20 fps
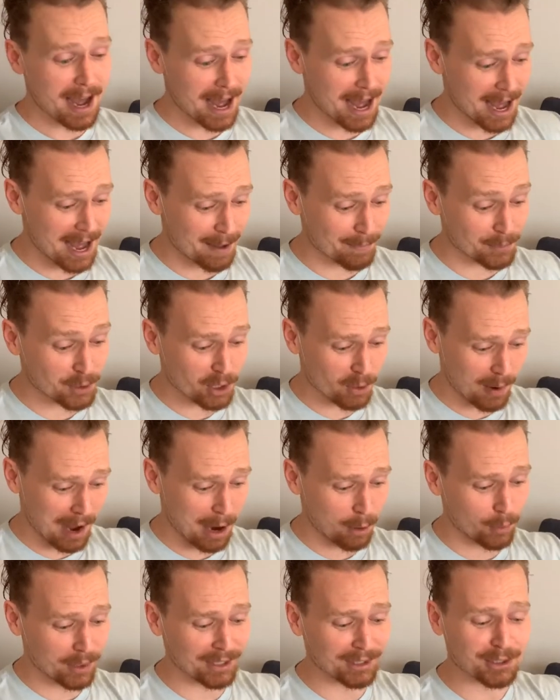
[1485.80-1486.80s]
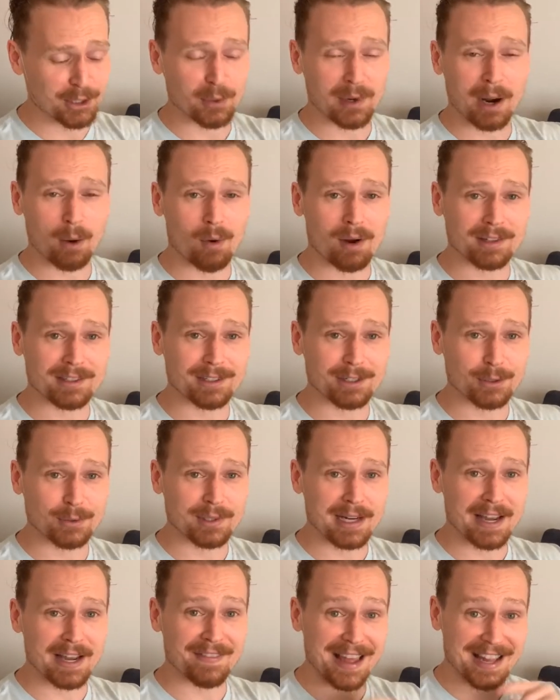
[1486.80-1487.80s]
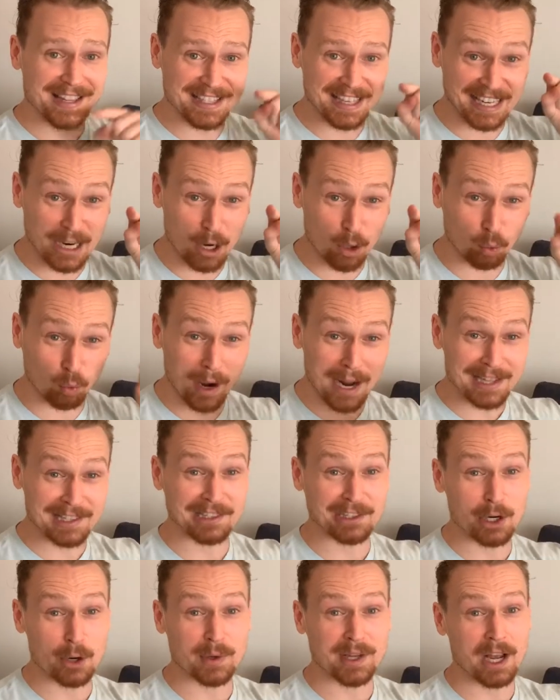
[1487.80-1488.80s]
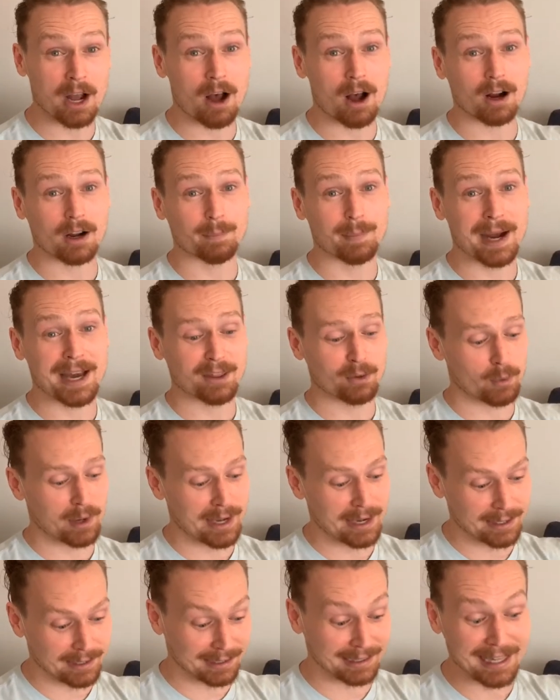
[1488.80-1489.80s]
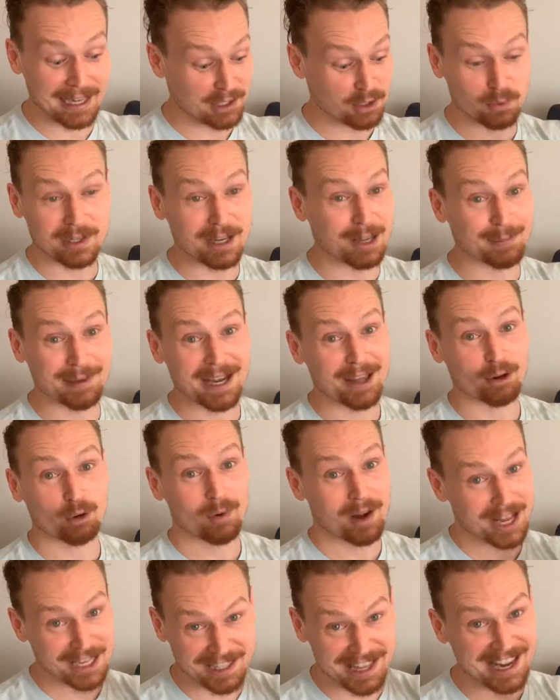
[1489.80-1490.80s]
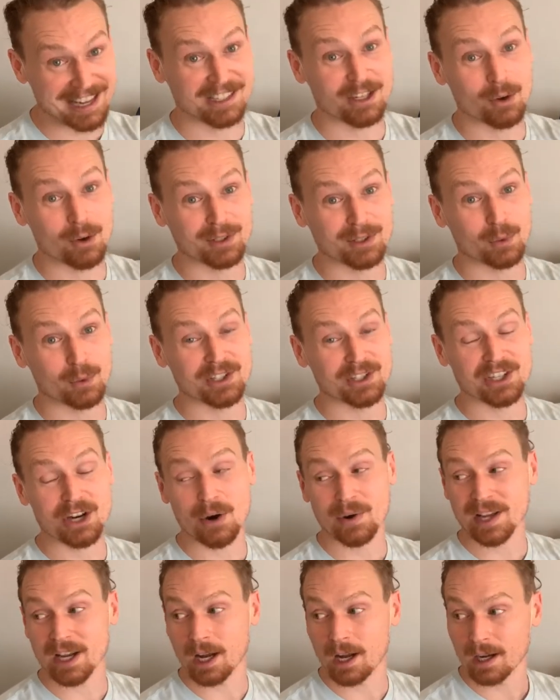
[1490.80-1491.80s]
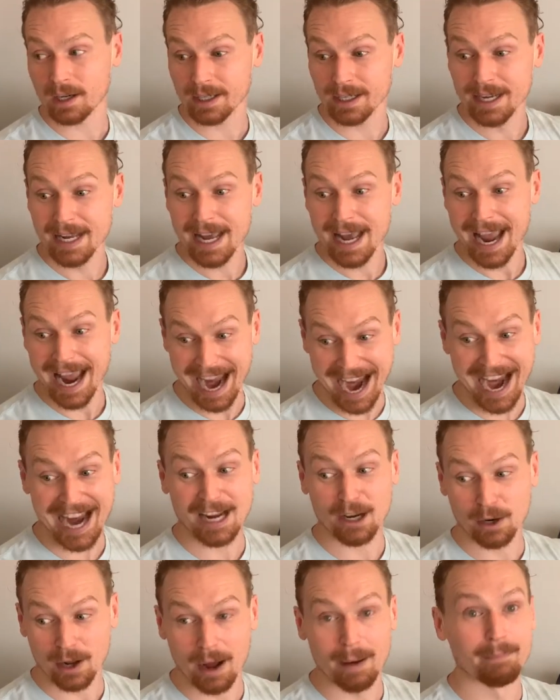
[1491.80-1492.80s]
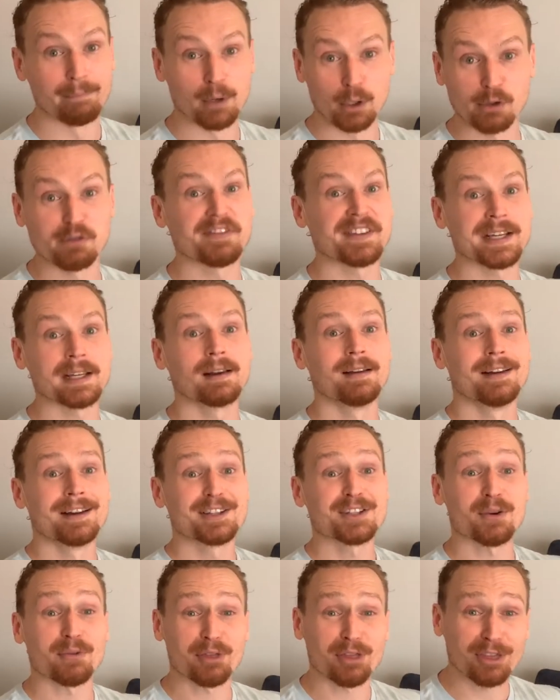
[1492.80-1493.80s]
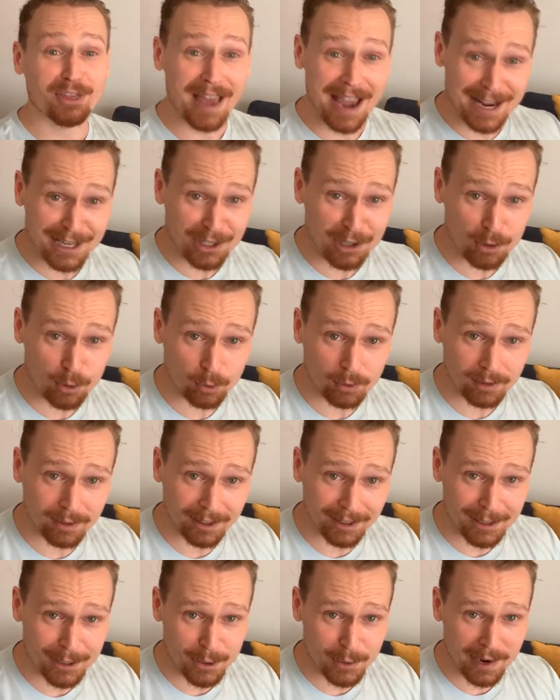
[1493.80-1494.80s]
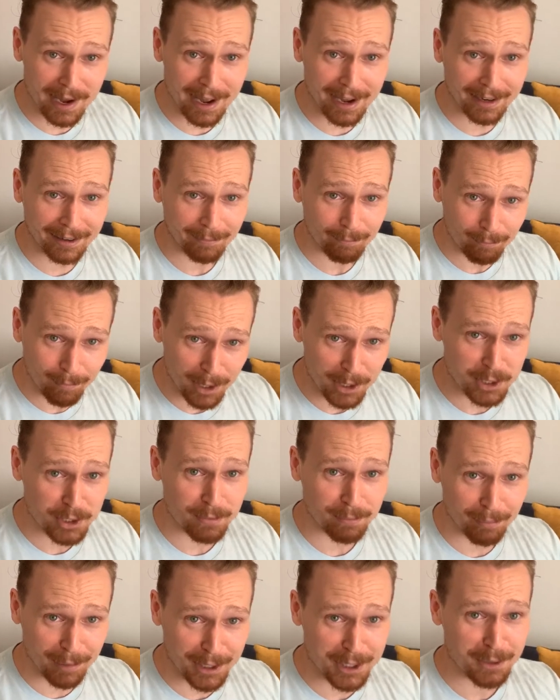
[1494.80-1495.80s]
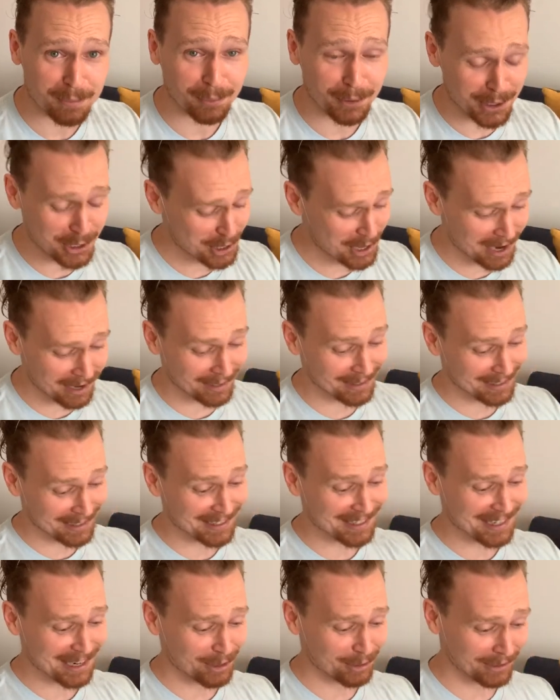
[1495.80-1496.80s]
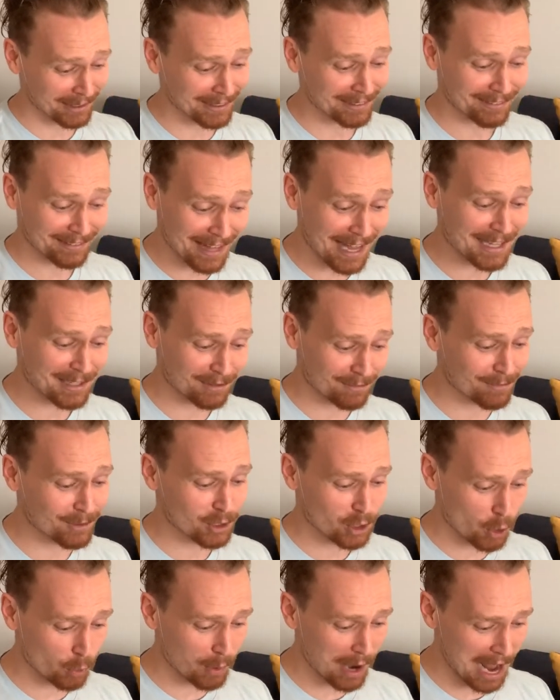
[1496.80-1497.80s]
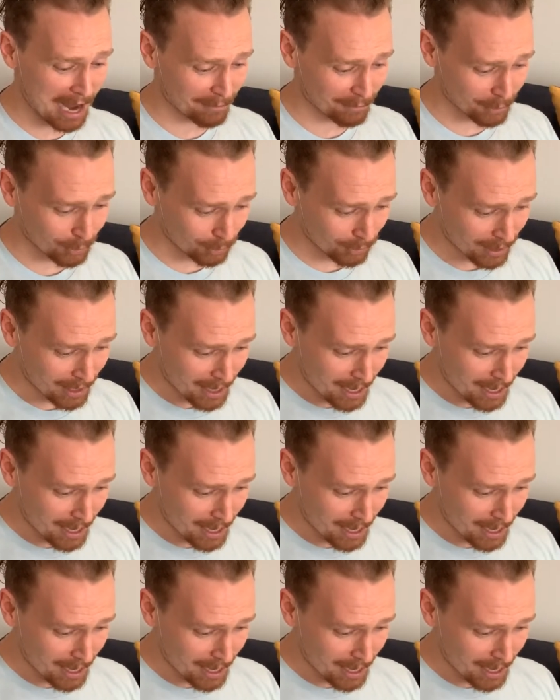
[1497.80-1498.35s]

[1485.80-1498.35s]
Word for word: So I will do what I want to do today, and that's going to go right to Tony Hawk, by the way, unless you tell me otherwise. That is going towards Tony Hawk and a movie. So thank you, a new guy. Much, much appreciated, sincerely. That's so rad of you.